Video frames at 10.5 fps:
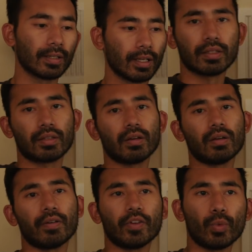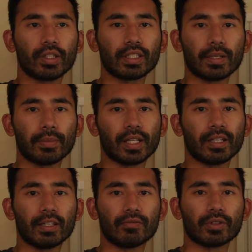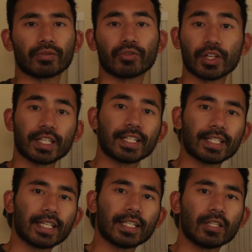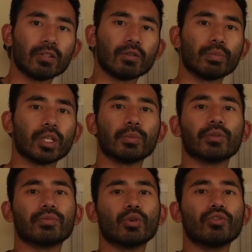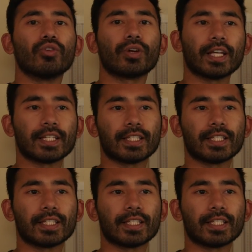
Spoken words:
So if you want the ability for the first AC to be able to full focus,